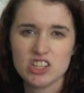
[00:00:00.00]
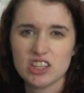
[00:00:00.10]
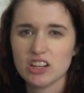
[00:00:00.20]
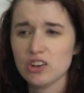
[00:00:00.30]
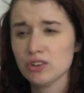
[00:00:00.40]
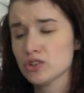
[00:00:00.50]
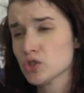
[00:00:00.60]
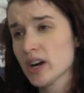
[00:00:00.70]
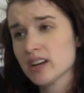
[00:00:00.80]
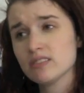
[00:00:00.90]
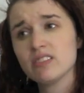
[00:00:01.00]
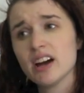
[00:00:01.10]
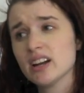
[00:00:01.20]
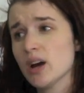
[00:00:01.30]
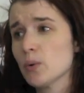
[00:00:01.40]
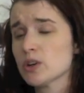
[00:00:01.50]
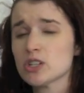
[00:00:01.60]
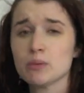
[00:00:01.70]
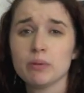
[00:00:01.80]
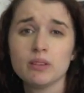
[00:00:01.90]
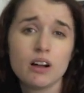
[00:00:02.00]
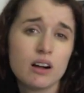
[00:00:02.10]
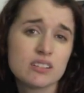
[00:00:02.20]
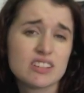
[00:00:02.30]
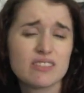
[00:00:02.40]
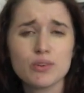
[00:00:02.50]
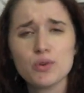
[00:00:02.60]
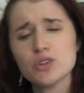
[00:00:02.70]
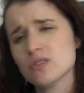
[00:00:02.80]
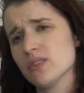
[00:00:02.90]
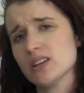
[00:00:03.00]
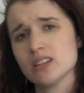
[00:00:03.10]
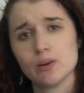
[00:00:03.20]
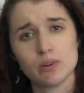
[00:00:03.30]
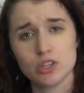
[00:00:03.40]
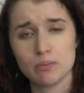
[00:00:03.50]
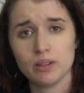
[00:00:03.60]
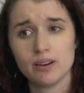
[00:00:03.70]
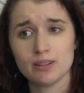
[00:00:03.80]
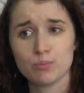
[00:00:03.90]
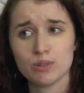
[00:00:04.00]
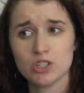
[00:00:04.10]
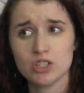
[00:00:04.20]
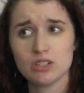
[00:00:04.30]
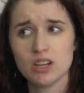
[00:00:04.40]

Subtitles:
the girl is trying to find out where she belongs, and of course she finds out where she belongs, but